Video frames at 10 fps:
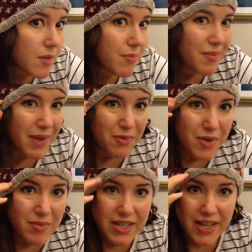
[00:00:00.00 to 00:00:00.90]
But my
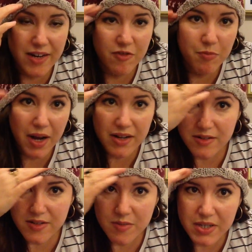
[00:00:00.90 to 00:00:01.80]
ribbing kind of
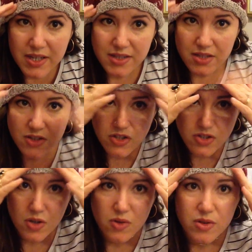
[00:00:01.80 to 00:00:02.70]
buckles because it's
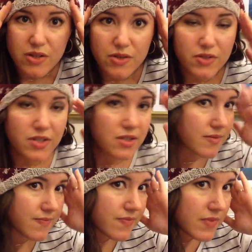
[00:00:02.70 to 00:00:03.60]
so loose.
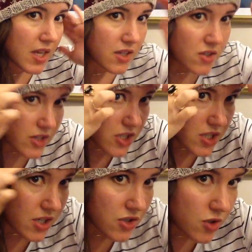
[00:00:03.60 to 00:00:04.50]
So I just
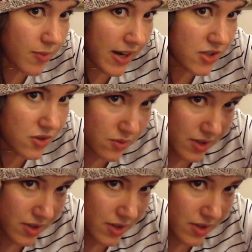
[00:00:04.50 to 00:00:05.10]
did a 2x2